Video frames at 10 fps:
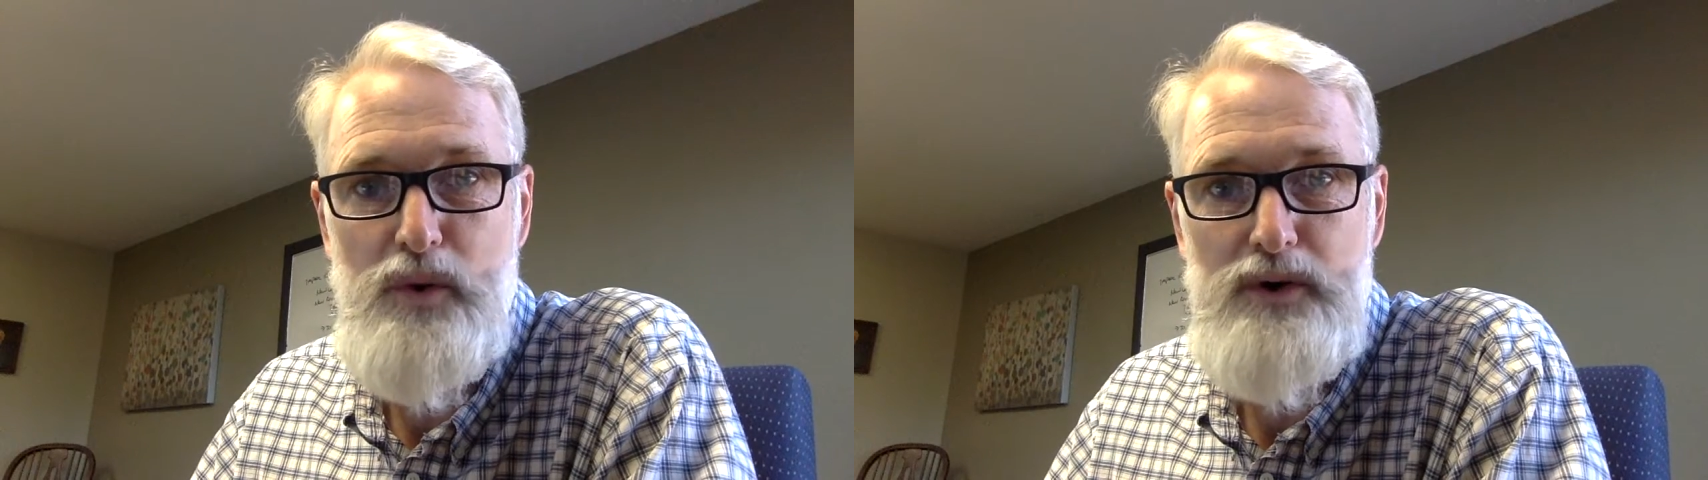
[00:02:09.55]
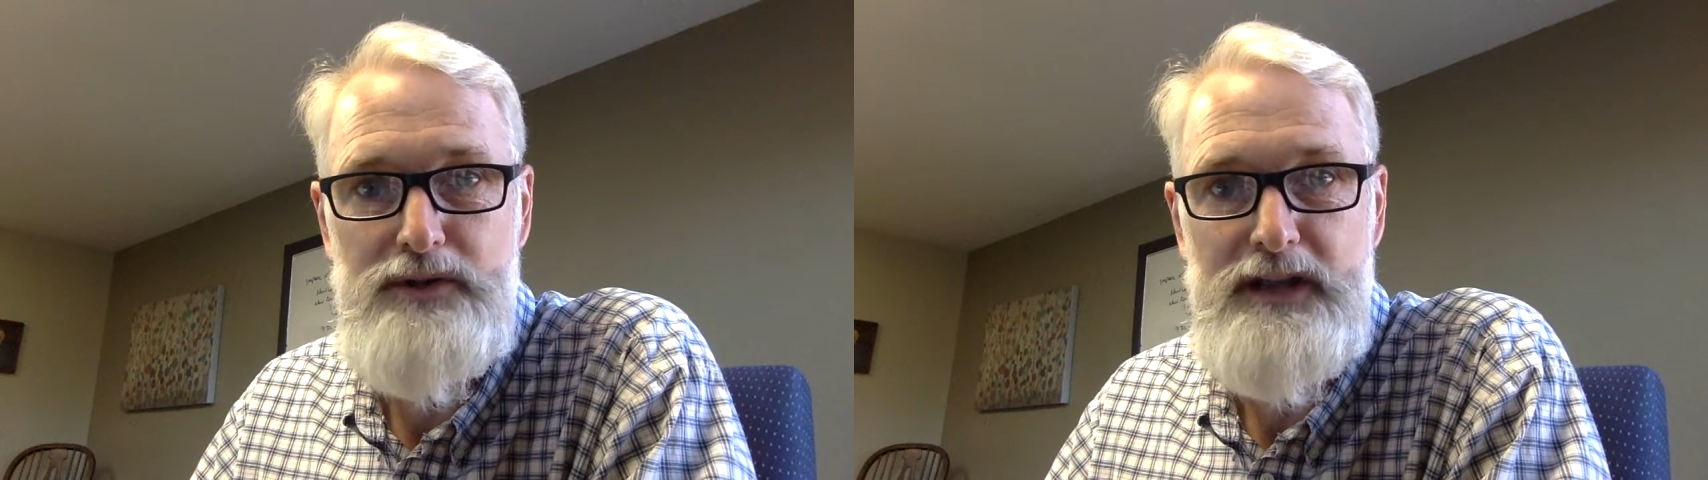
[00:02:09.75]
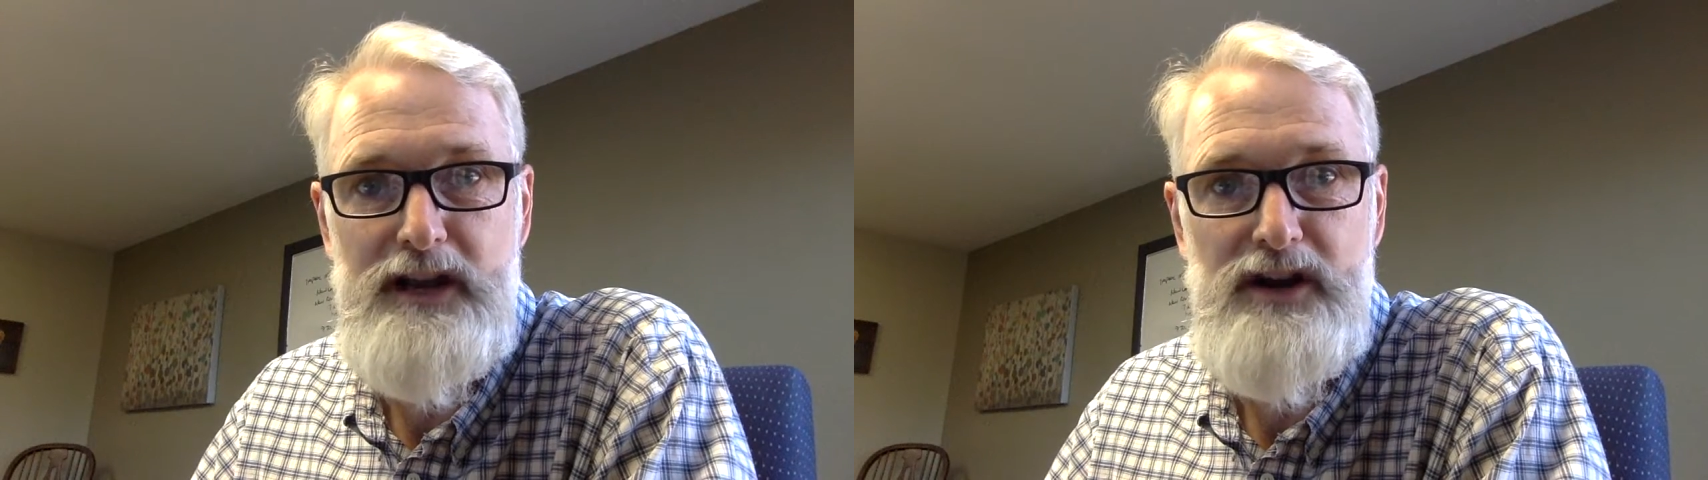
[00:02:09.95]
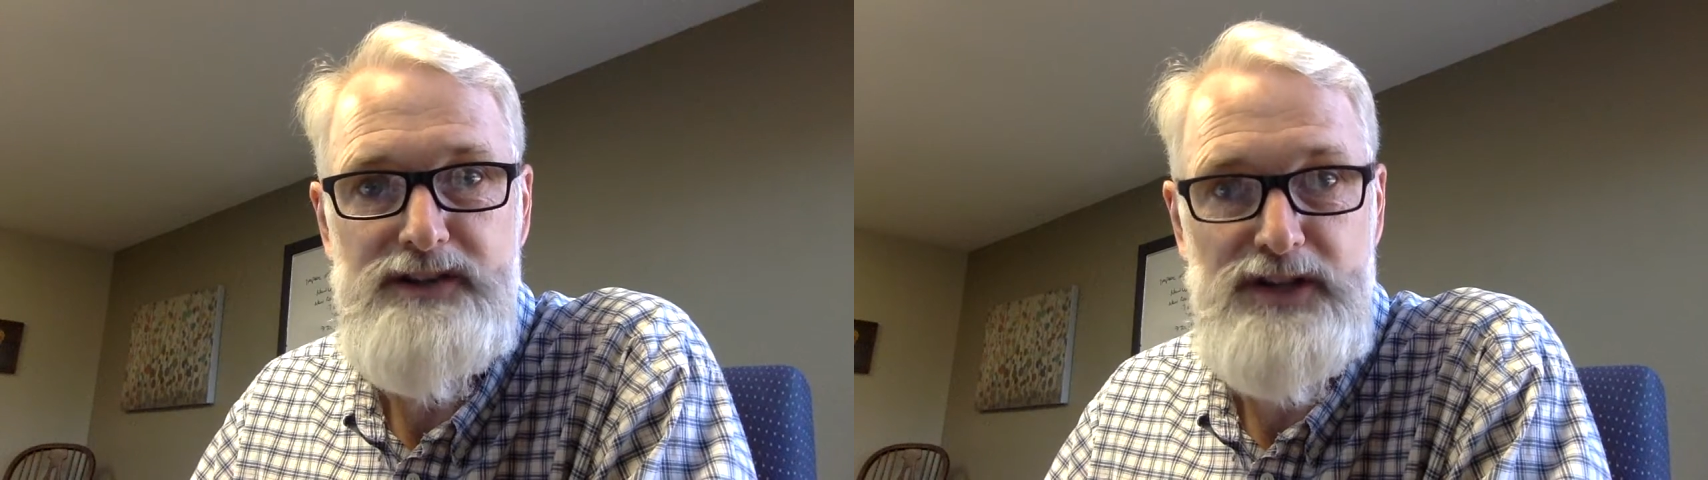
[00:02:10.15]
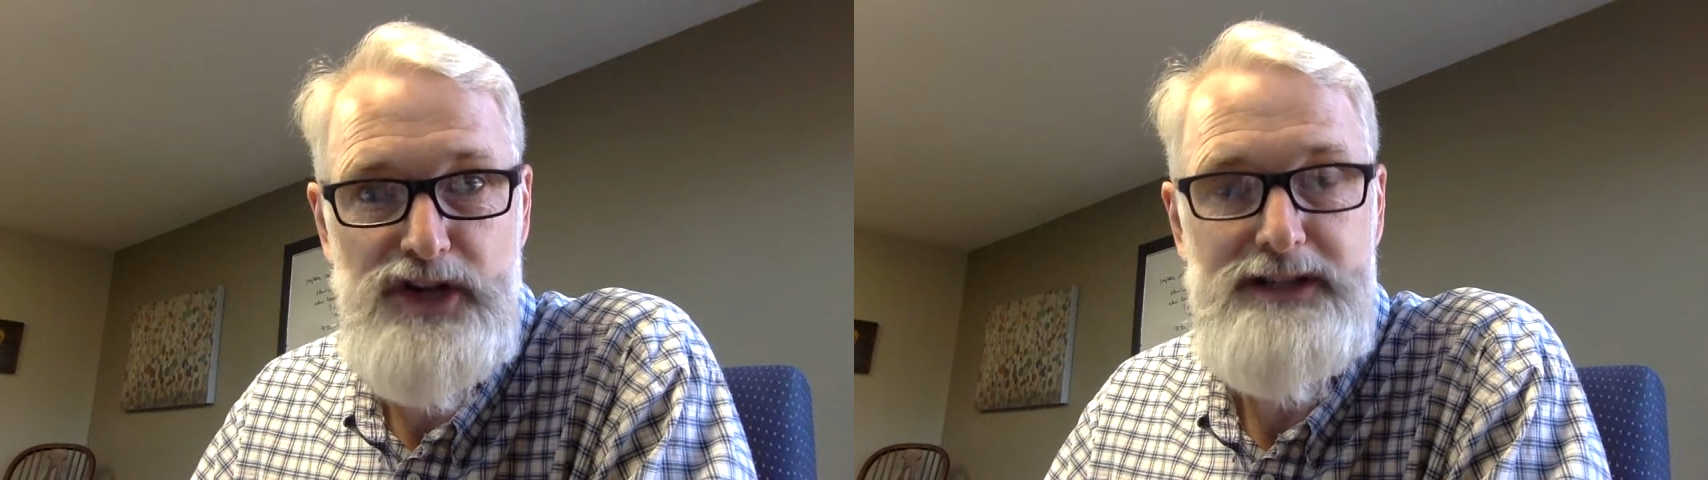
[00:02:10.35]
quarter of the year.
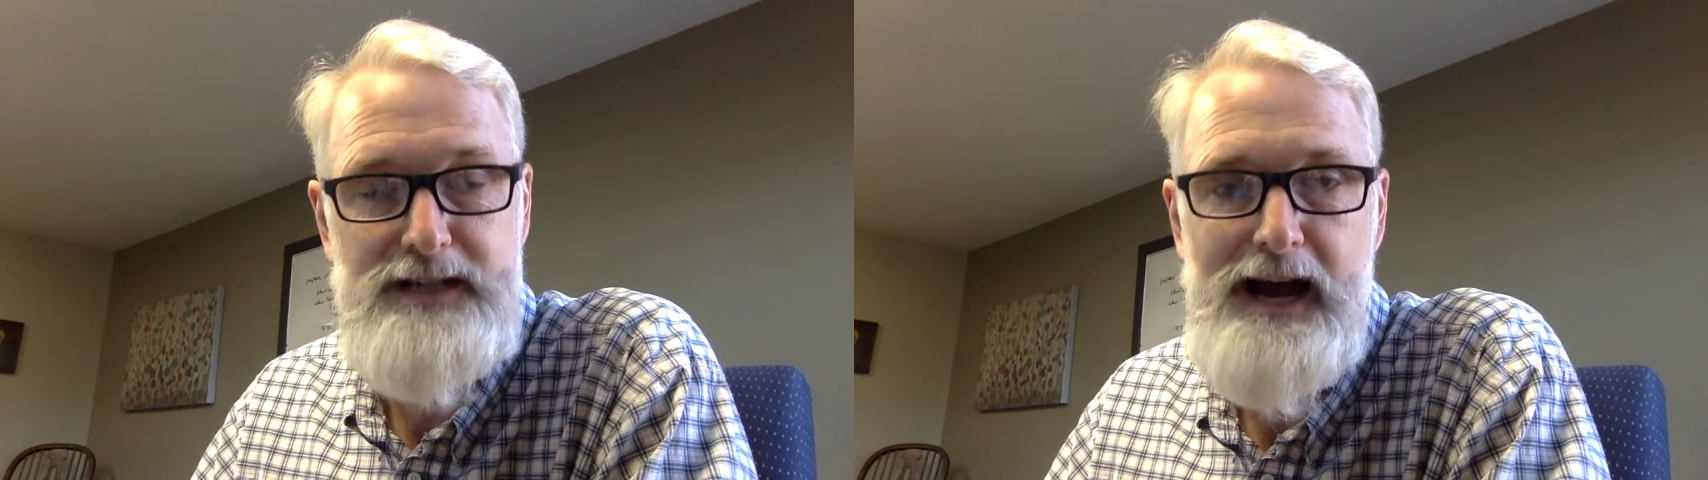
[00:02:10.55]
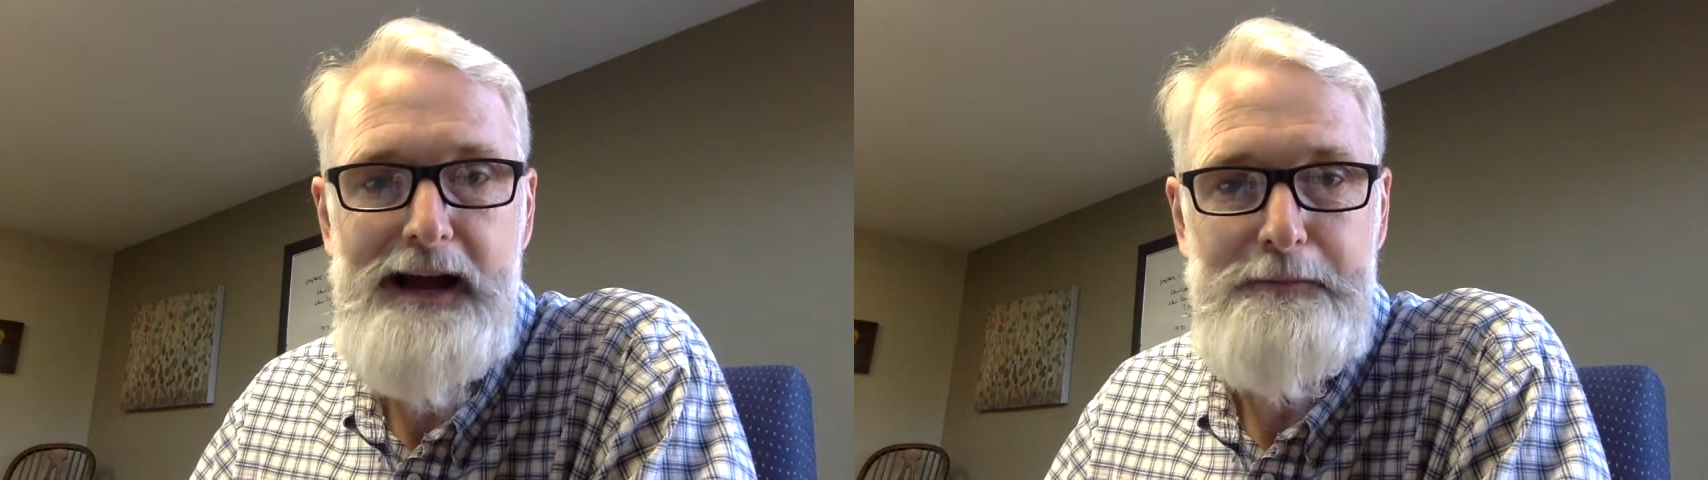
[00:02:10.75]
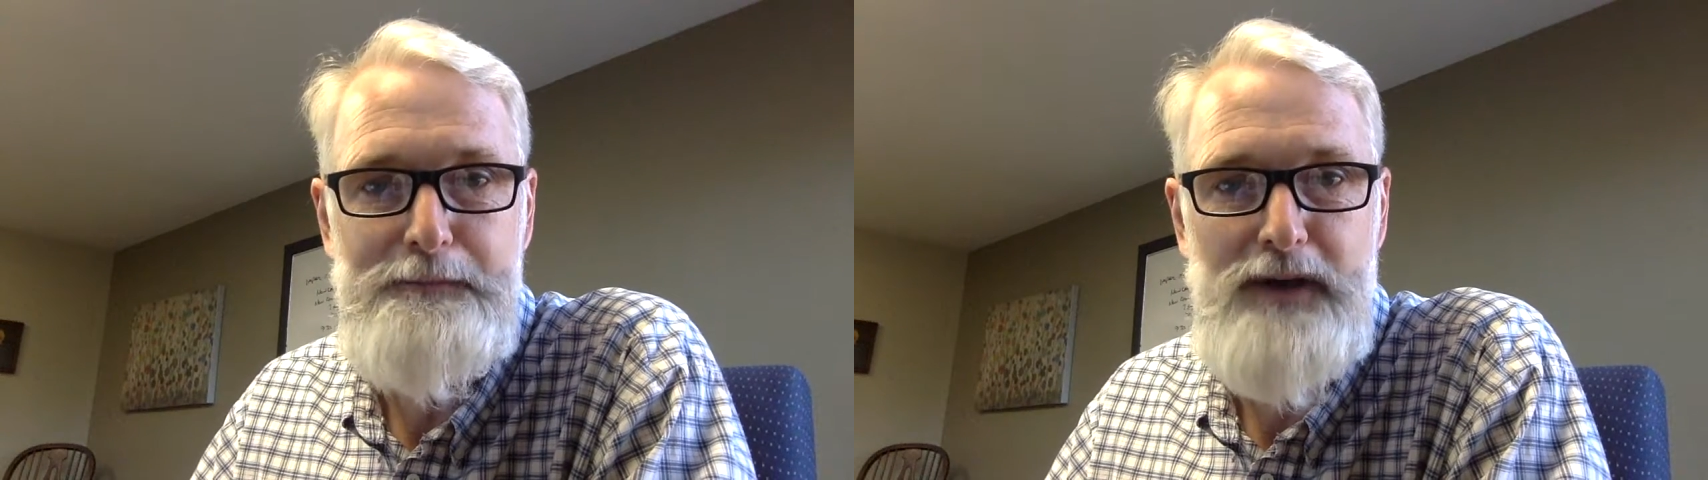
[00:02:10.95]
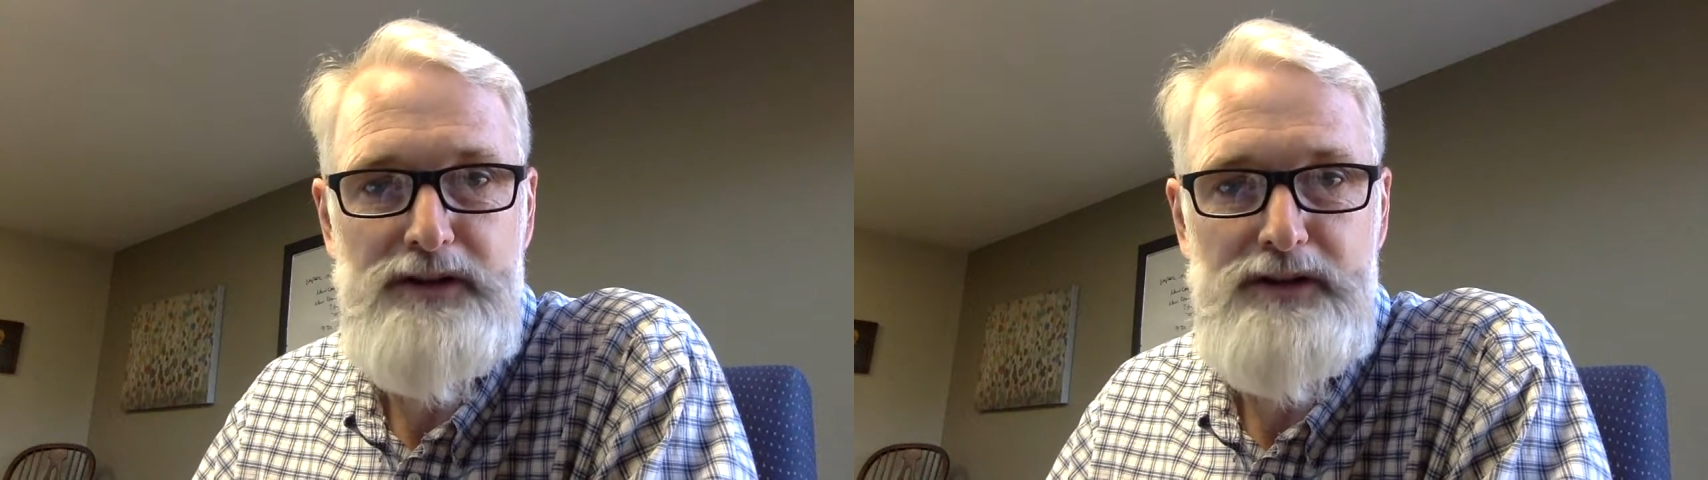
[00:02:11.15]
It's a good time.